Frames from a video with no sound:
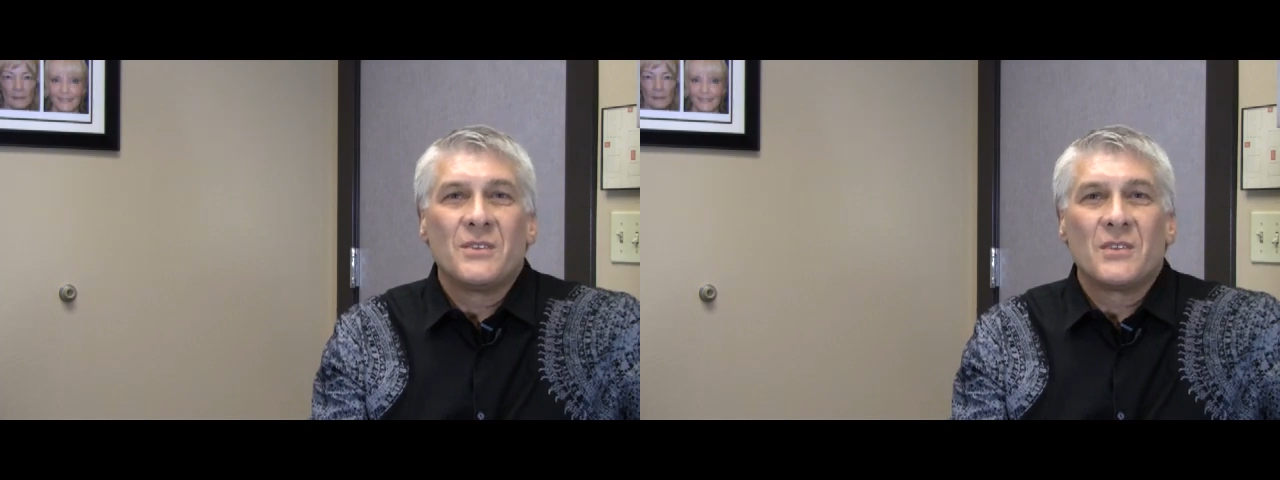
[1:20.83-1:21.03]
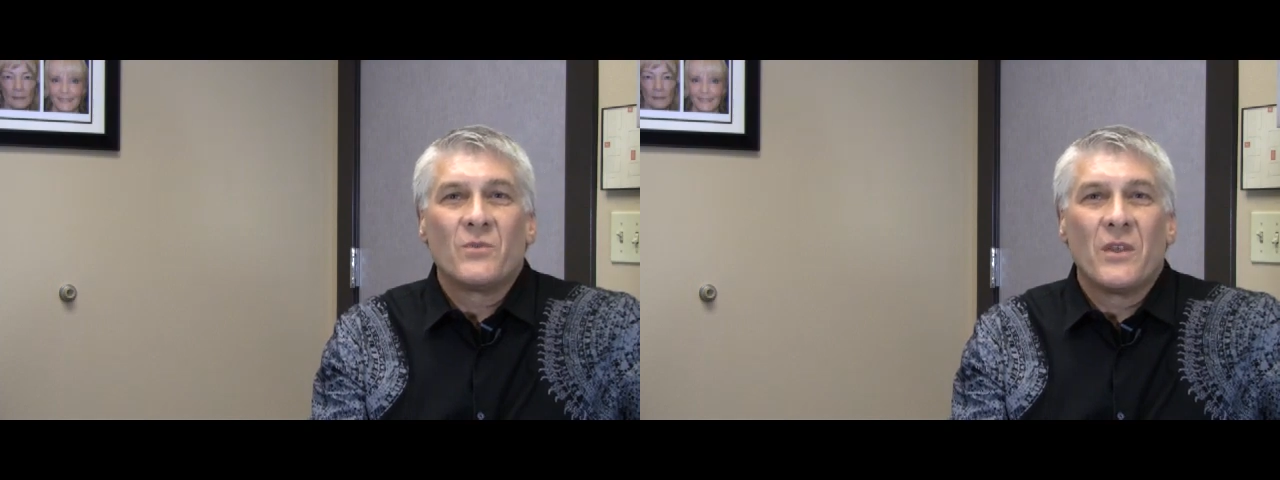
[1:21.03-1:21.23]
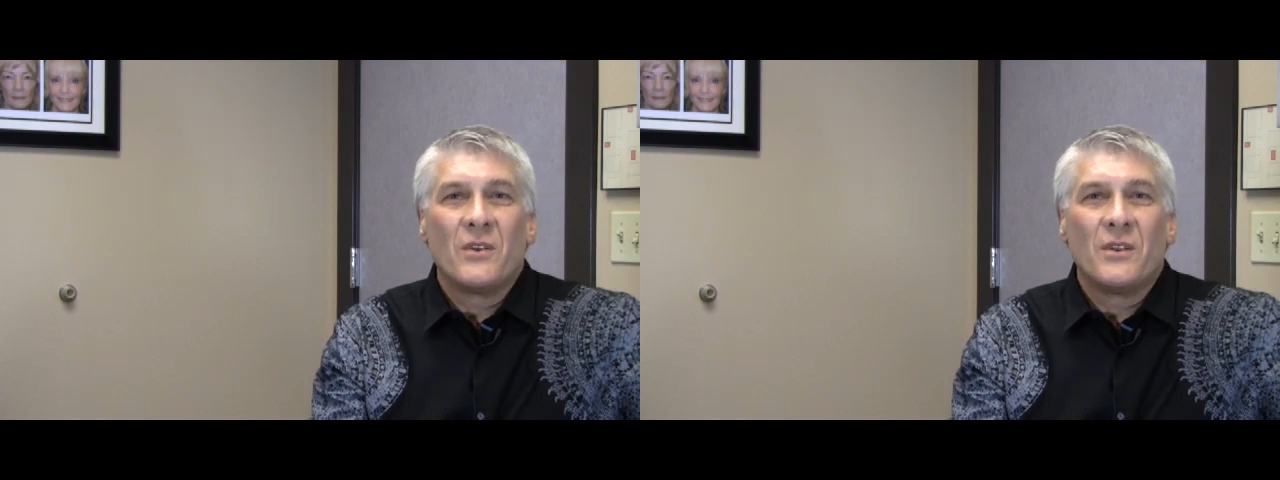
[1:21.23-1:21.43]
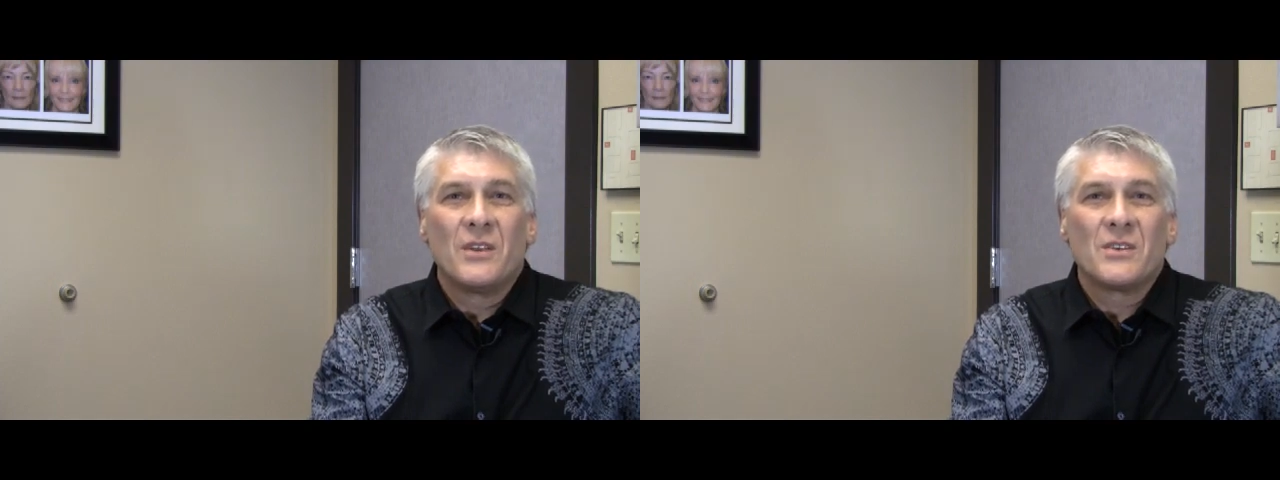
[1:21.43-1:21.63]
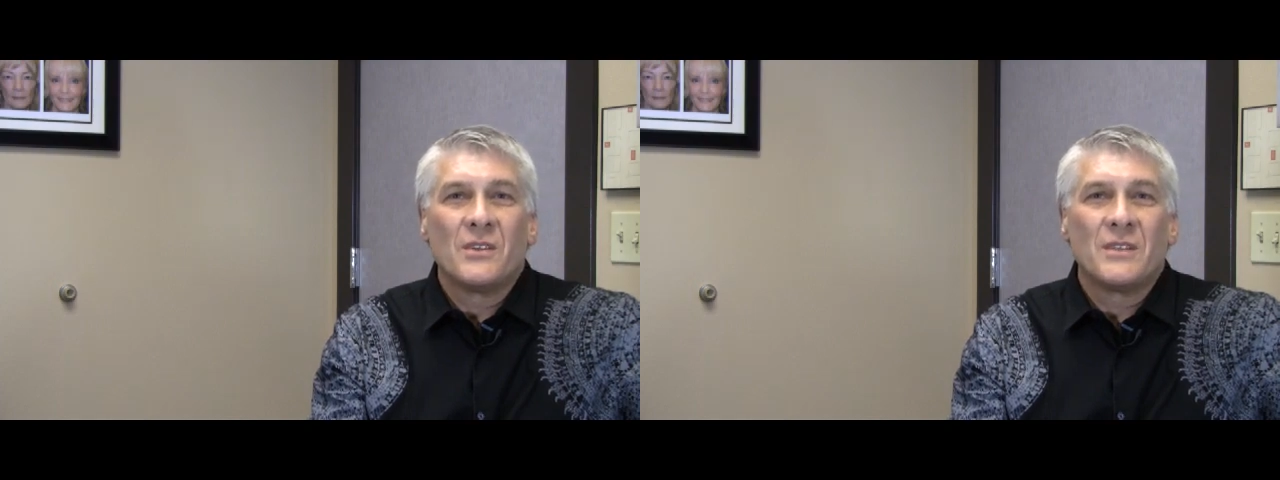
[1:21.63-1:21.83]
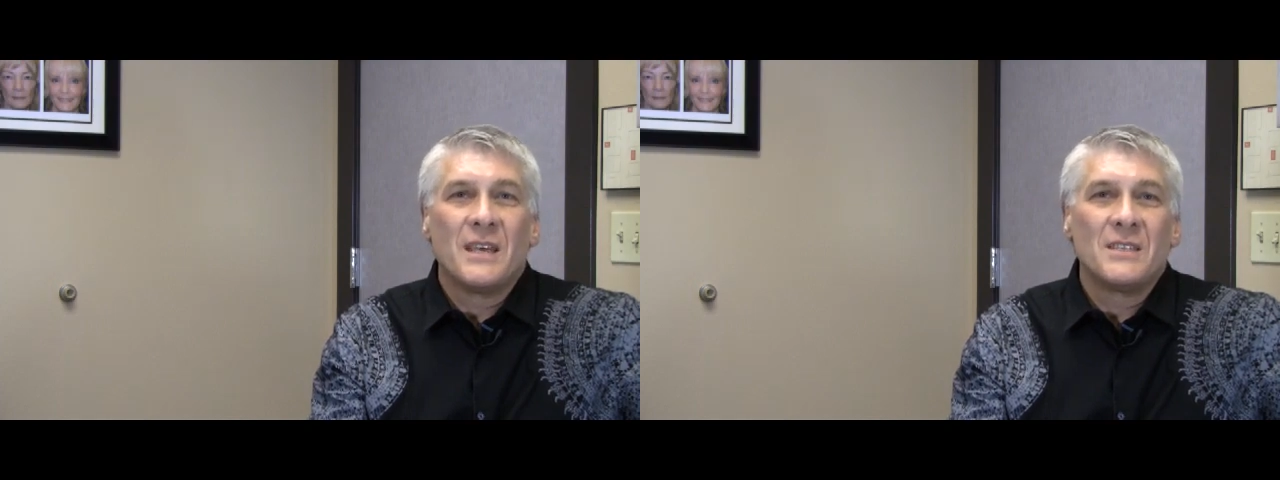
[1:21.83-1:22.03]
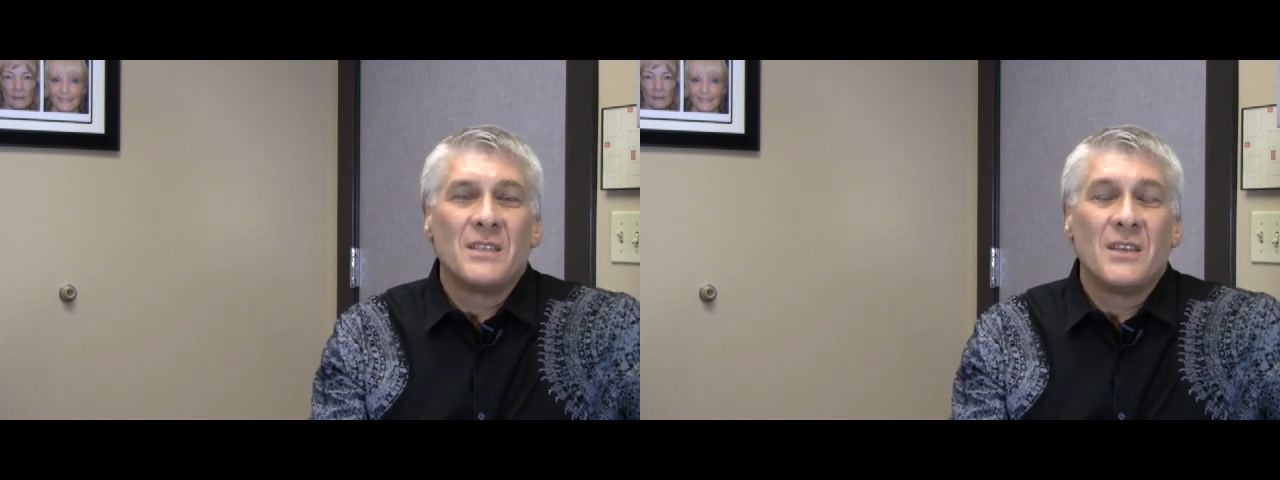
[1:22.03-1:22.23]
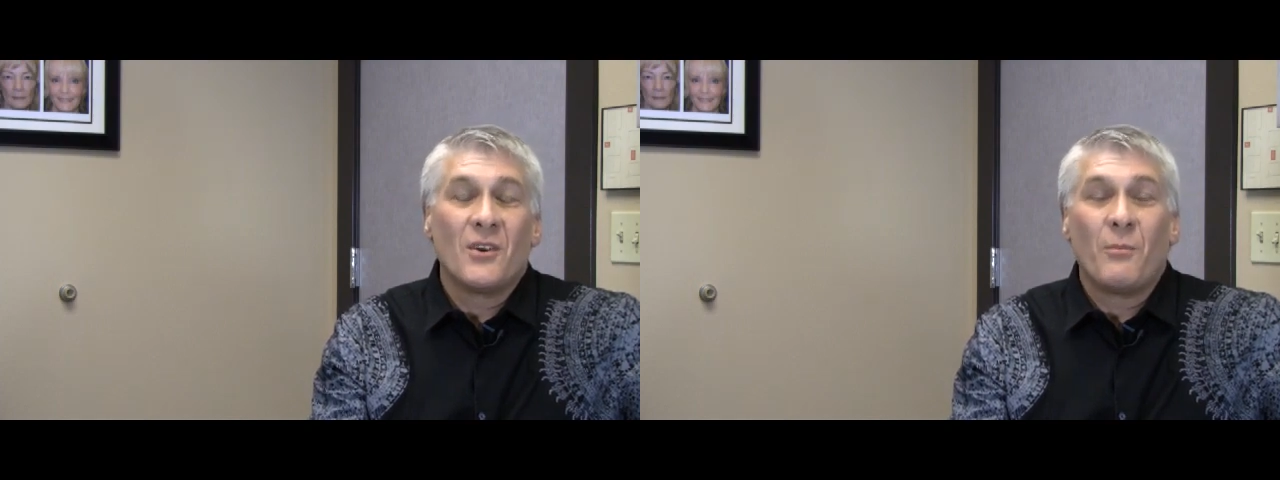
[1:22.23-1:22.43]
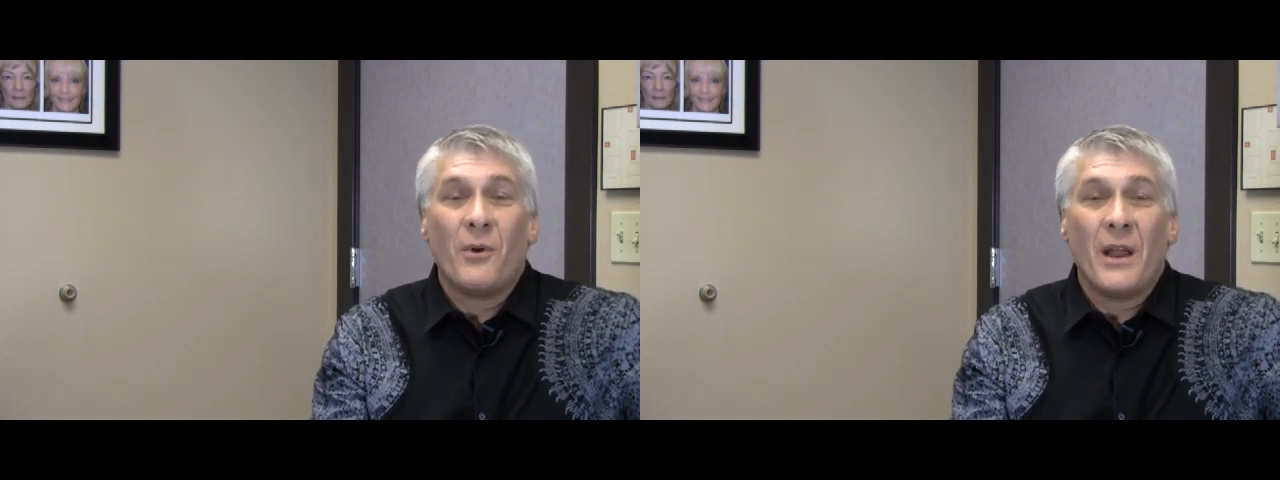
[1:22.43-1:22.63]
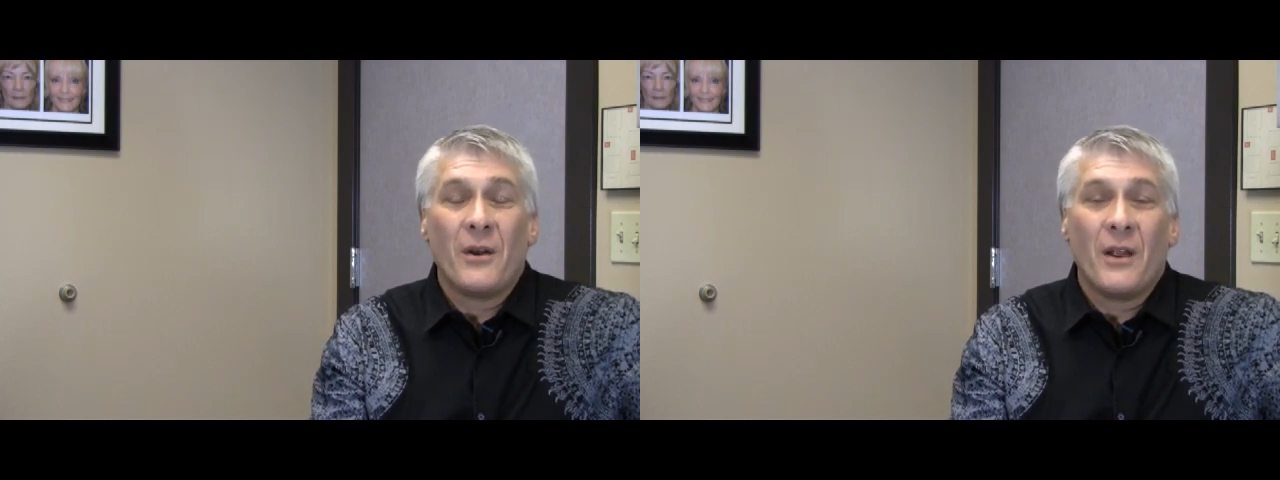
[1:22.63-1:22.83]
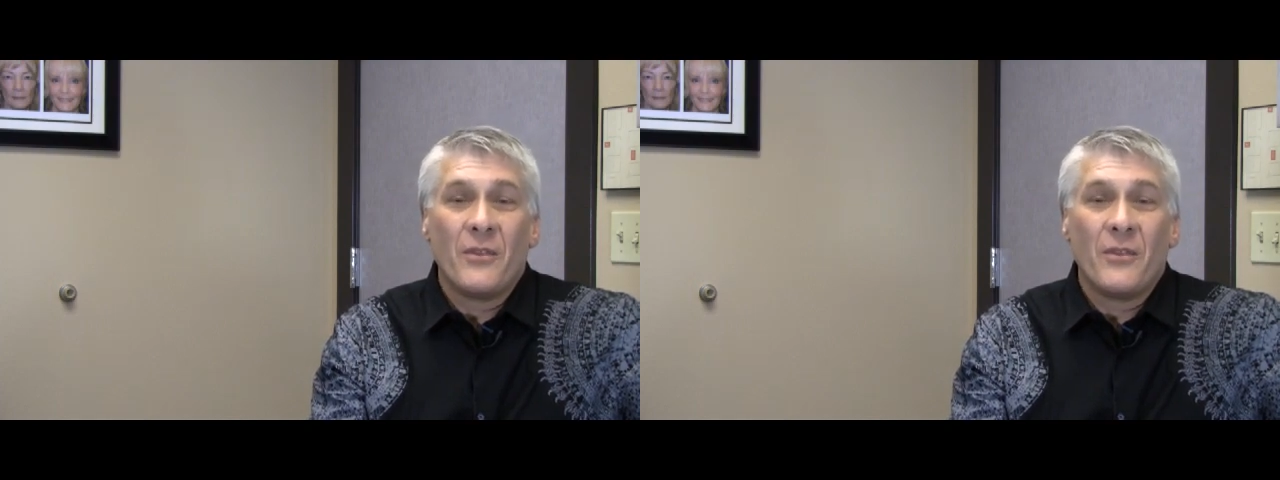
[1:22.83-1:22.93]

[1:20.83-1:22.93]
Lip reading: as whether additional testing or prior